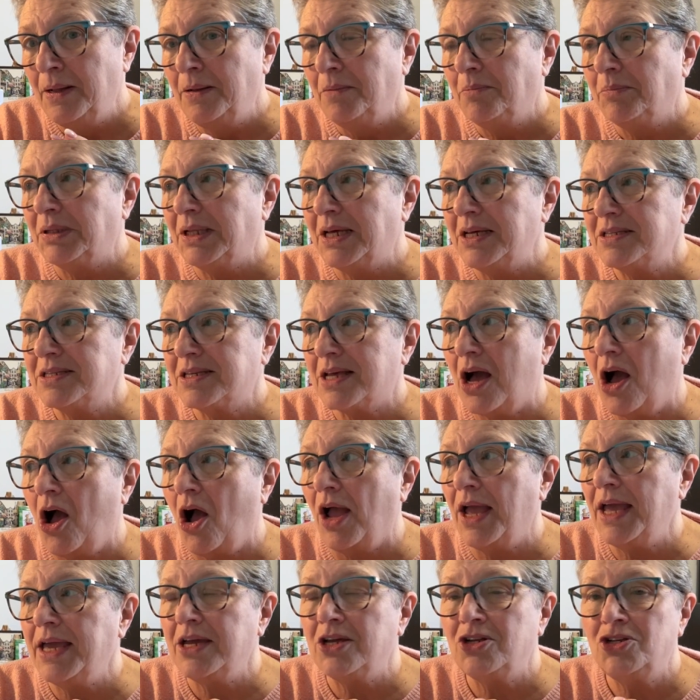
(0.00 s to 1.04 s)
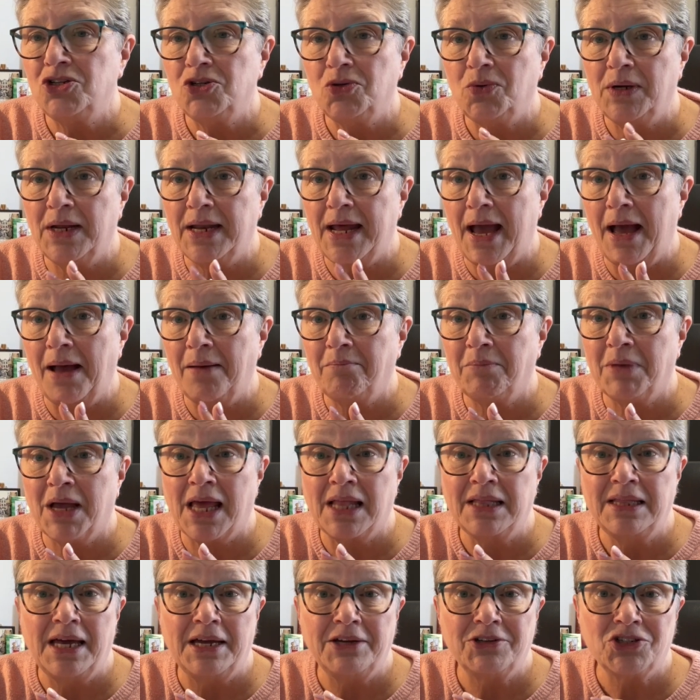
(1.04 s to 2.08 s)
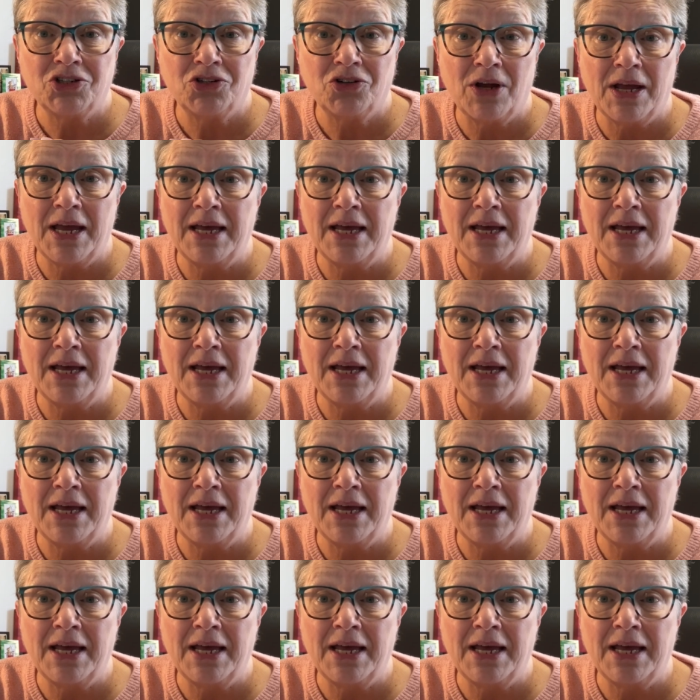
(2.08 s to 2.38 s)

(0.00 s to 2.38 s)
Plus I can do it at my leisure